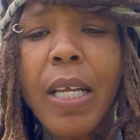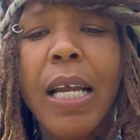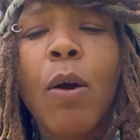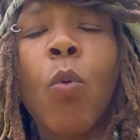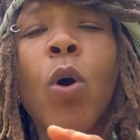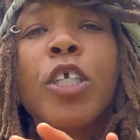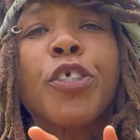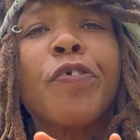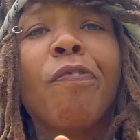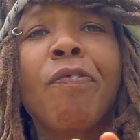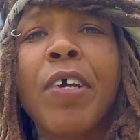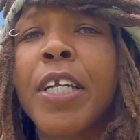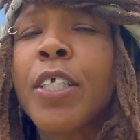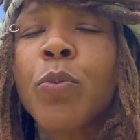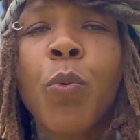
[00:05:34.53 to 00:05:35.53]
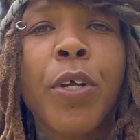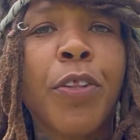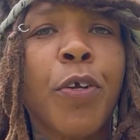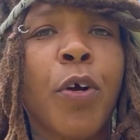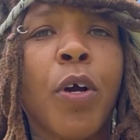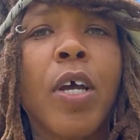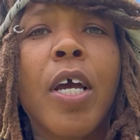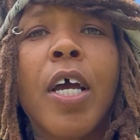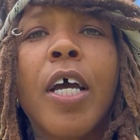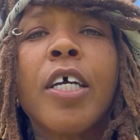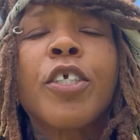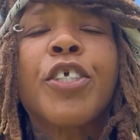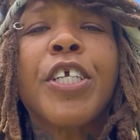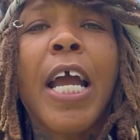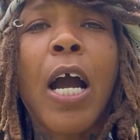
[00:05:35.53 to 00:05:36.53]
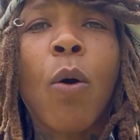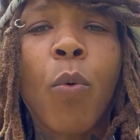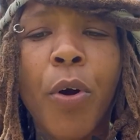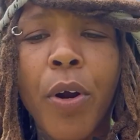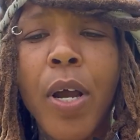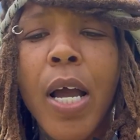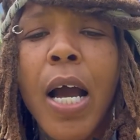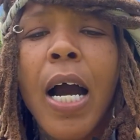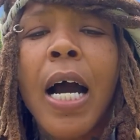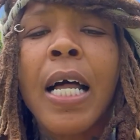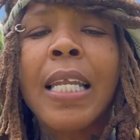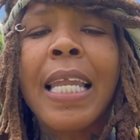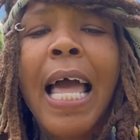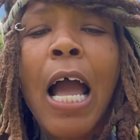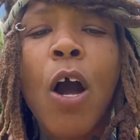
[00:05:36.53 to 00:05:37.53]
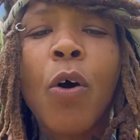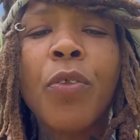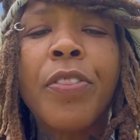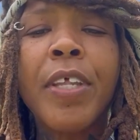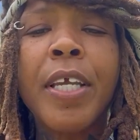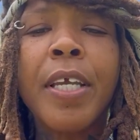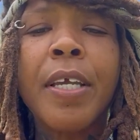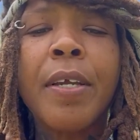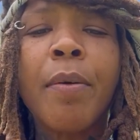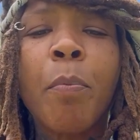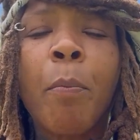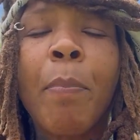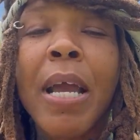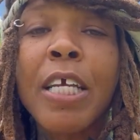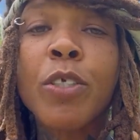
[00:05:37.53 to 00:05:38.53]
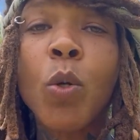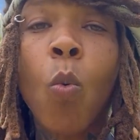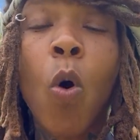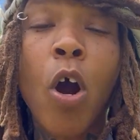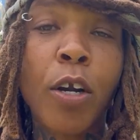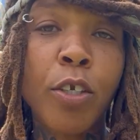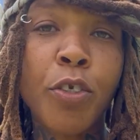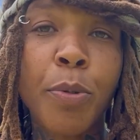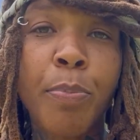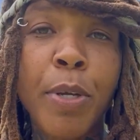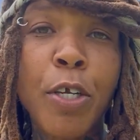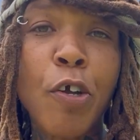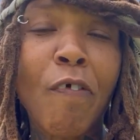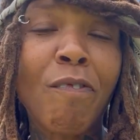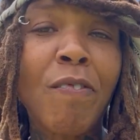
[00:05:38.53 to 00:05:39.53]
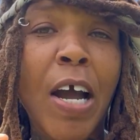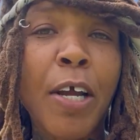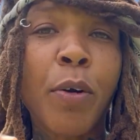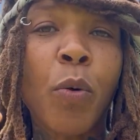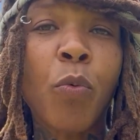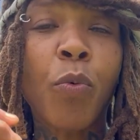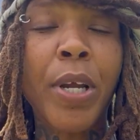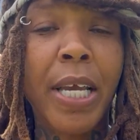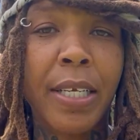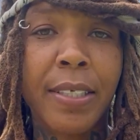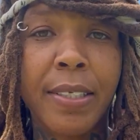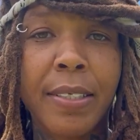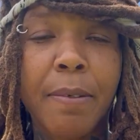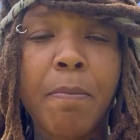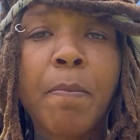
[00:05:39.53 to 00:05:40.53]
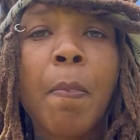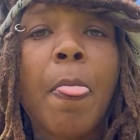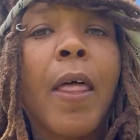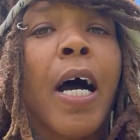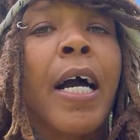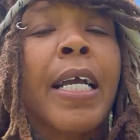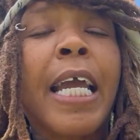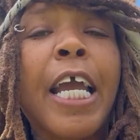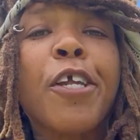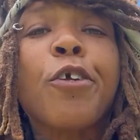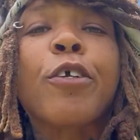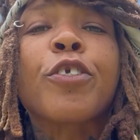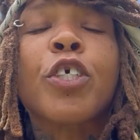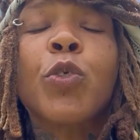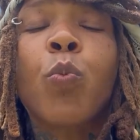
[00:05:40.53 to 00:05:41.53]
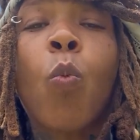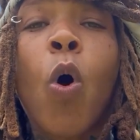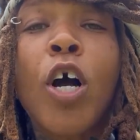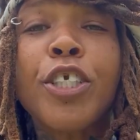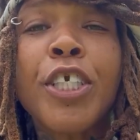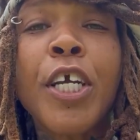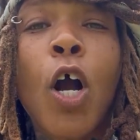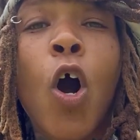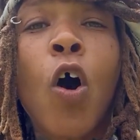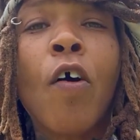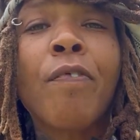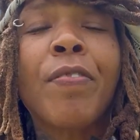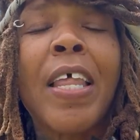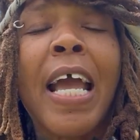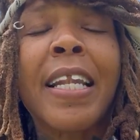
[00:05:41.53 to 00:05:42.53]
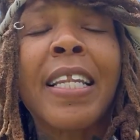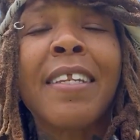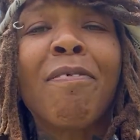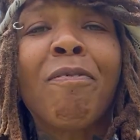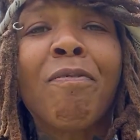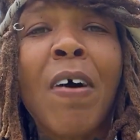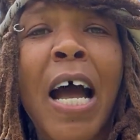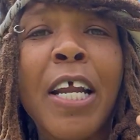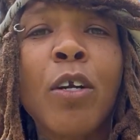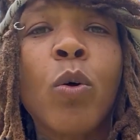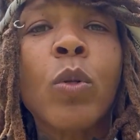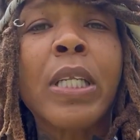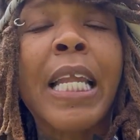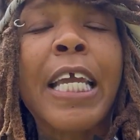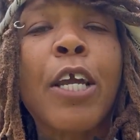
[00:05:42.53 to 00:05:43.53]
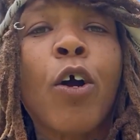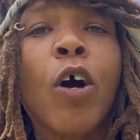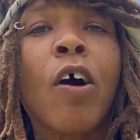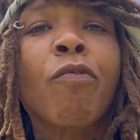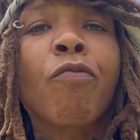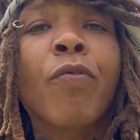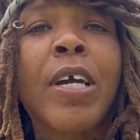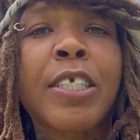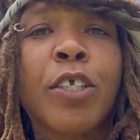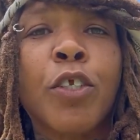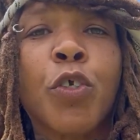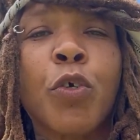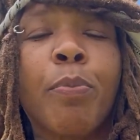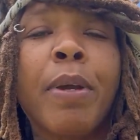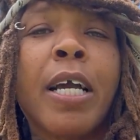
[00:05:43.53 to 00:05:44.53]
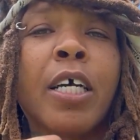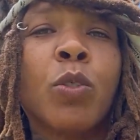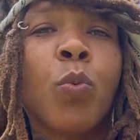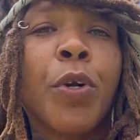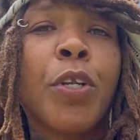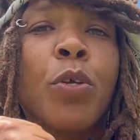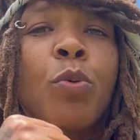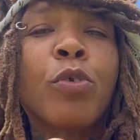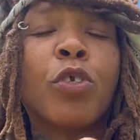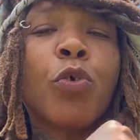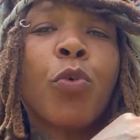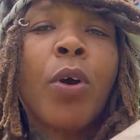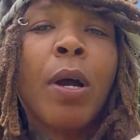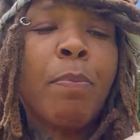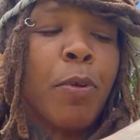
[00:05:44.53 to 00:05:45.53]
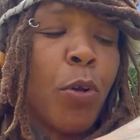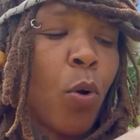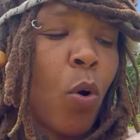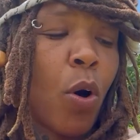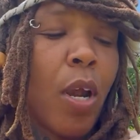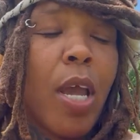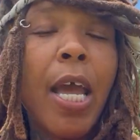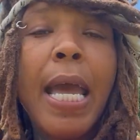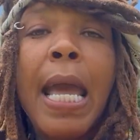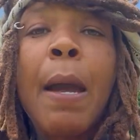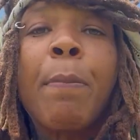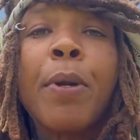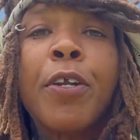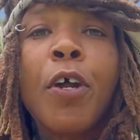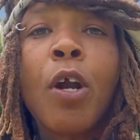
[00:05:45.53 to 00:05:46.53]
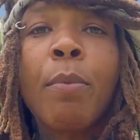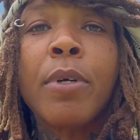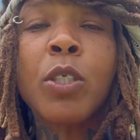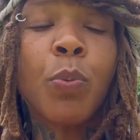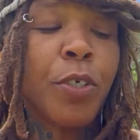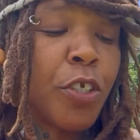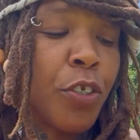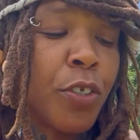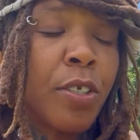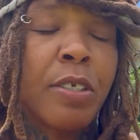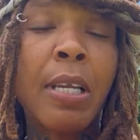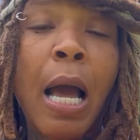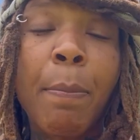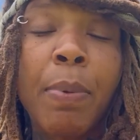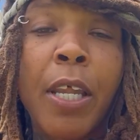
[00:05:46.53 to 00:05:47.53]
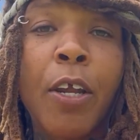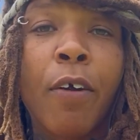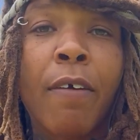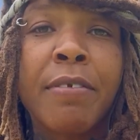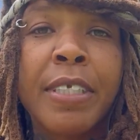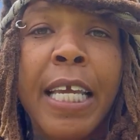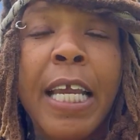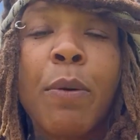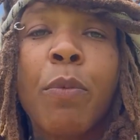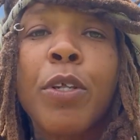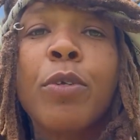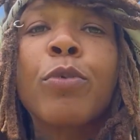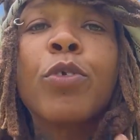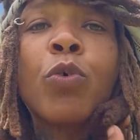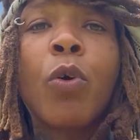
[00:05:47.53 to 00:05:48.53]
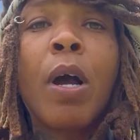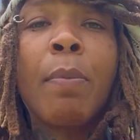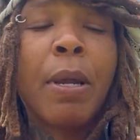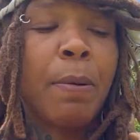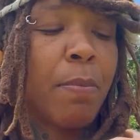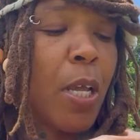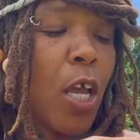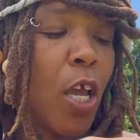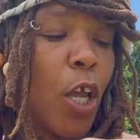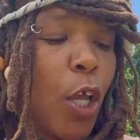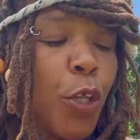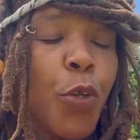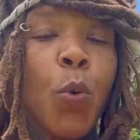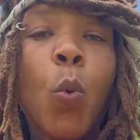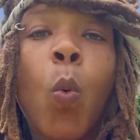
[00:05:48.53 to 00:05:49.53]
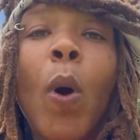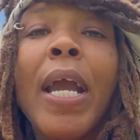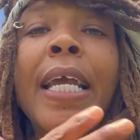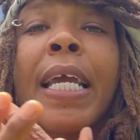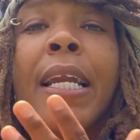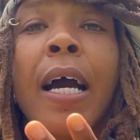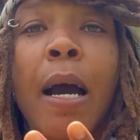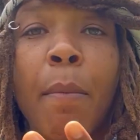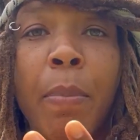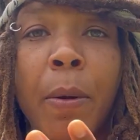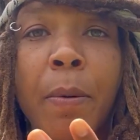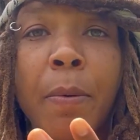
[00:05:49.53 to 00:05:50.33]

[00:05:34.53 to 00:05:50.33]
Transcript: Once you finish with your shower, allow the basil water to be your final rinse. Again, you're just washing off that final layer of residue because when you scrub your epidermis, which is this top layer of skin, and when you scrub it, you wake it up,